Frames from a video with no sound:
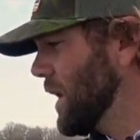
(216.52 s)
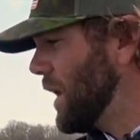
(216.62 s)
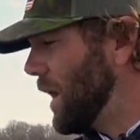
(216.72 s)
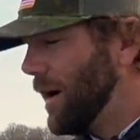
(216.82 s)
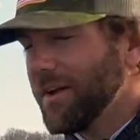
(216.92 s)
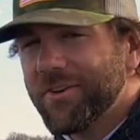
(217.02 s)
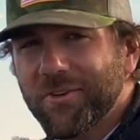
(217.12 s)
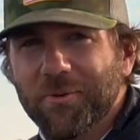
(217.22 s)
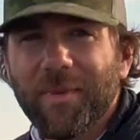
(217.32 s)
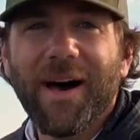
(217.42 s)
On
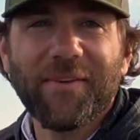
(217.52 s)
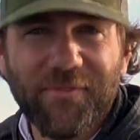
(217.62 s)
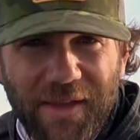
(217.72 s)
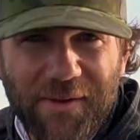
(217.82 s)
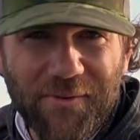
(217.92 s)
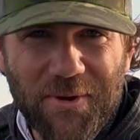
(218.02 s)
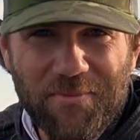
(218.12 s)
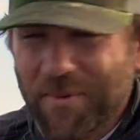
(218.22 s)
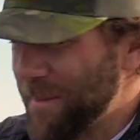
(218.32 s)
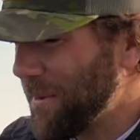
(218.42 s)
to my favorite,
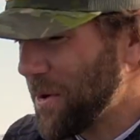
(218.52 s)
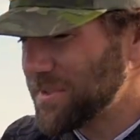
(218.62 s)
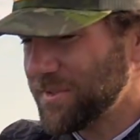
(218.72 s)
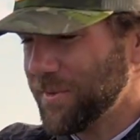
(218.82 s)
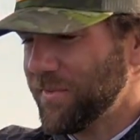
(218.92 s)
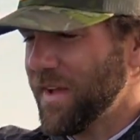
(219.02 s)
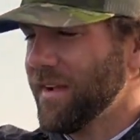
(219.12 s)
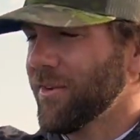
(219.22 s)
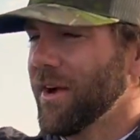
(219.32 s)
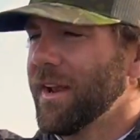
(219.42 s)
my personal
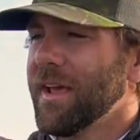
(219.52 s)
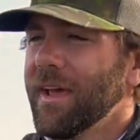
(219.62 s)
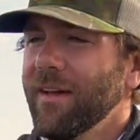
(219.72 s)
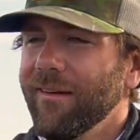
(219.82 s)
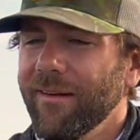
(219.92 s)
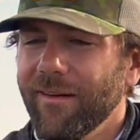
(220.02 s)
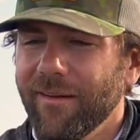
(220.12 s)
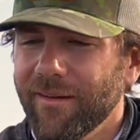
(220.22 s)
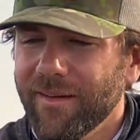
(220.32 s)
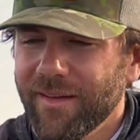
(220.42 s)
favorite
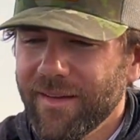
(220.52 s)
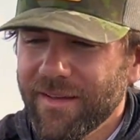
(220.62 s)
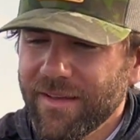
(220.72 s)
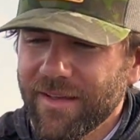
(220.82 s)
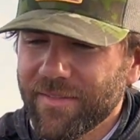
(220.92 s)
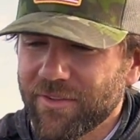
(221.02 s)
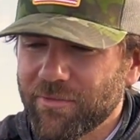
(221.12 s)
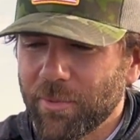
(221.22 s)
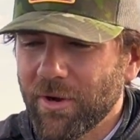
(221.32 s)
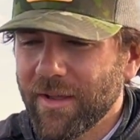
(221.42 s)
in the
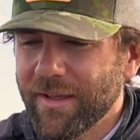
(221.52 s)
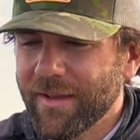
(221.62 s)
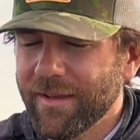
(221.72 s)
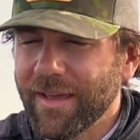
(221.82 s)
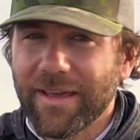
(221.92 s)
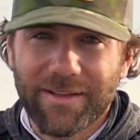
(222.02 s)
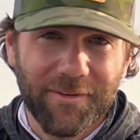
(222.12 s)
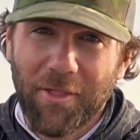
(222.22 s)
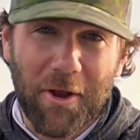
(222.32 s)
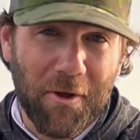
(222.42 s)
spring and
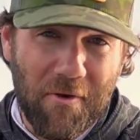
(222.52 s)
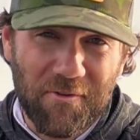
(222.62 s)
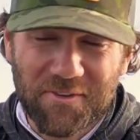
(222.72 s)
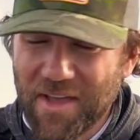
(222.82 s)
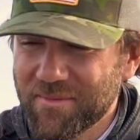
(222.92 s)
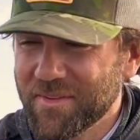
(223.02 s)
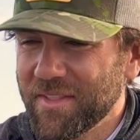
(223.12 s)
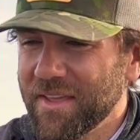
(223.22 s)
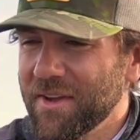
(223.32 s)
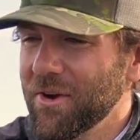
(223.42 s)
a lot of other times of the
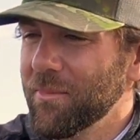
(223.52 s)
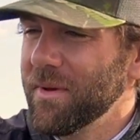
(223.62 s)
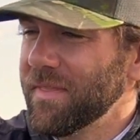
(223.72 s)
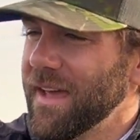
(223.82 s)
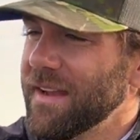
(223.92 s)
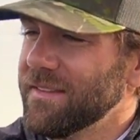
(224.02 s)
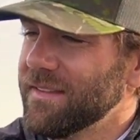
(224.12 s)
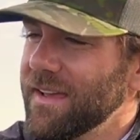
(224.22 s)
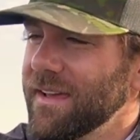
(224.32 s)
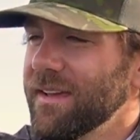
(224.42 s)
year, but that is
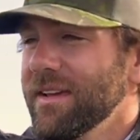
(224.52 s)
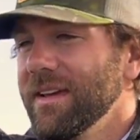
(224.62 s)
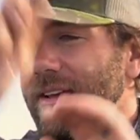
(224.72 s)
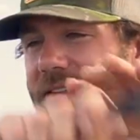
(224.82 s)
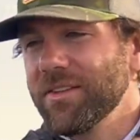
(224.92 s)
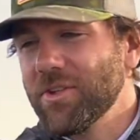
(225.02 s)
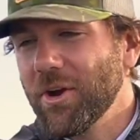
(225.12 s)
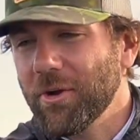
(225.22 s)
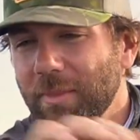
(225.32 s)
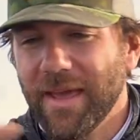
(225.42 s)
a
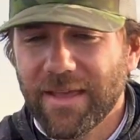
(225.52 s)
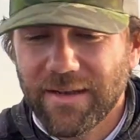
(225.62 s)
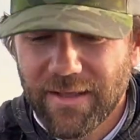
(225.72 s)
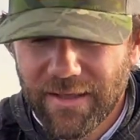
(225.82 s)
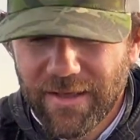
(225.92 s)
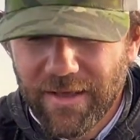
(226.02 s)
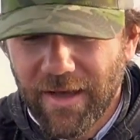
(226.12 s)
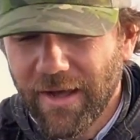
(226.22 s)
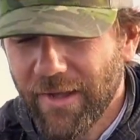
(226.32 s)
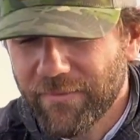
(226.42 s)
jerkbait.
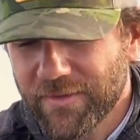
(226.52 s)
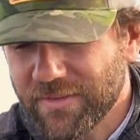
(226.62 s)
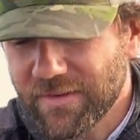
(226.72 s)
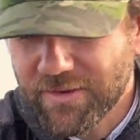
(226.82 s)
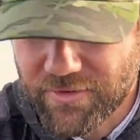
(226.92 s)
This here is